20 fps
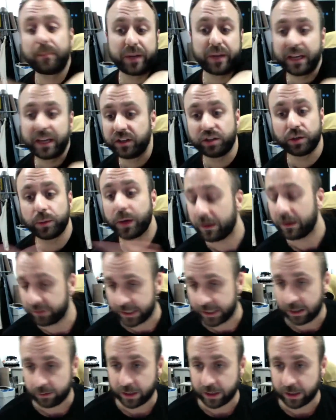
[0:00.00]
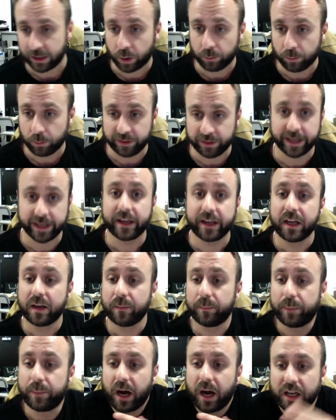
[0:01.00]
it and do whatever the hell they want with it.
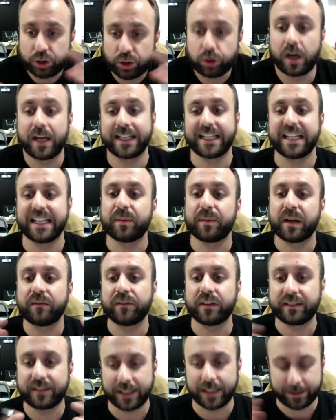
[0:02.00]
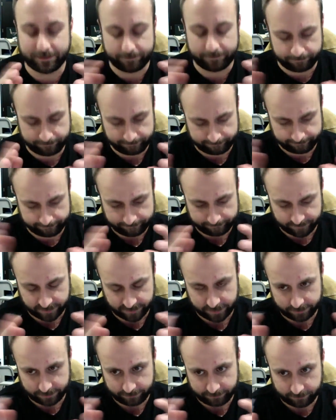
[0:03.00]
But I try and keep everything
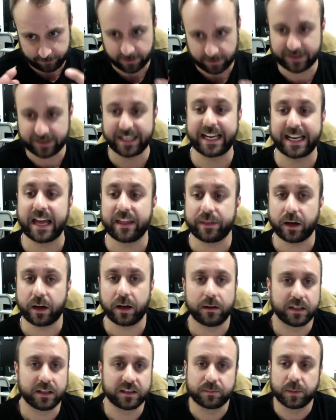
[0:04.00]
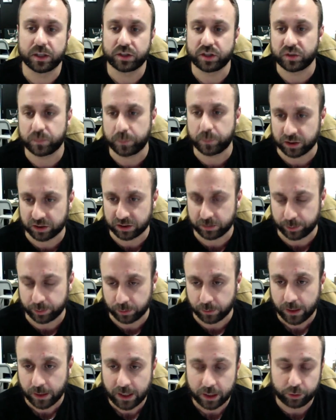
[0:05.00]
together as much as
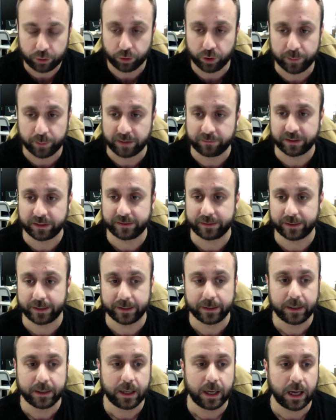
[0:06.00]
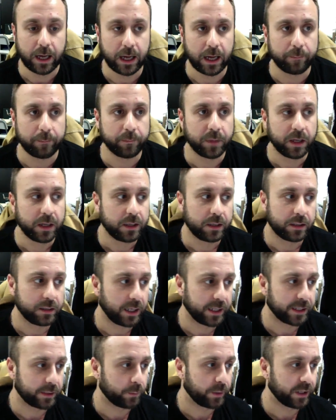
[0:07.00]
possible, group everything.
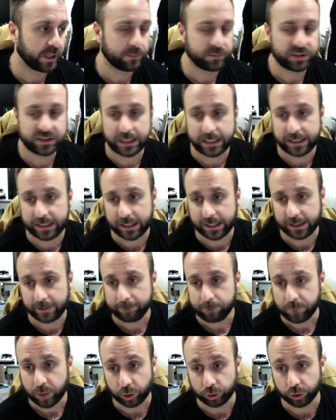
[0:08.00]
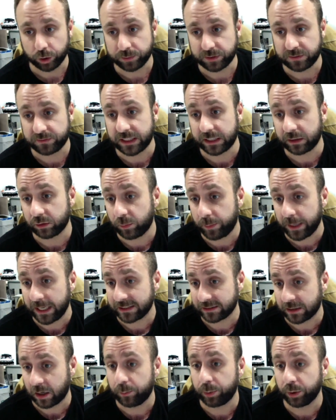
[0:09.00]
Like when I'm sending groups of technical
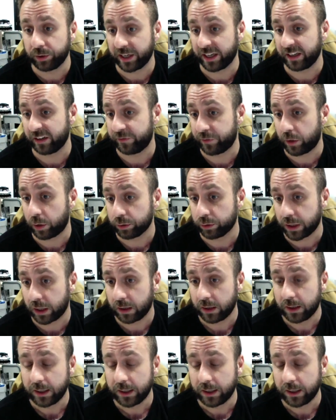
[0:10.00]
packs, I'll put that in a folder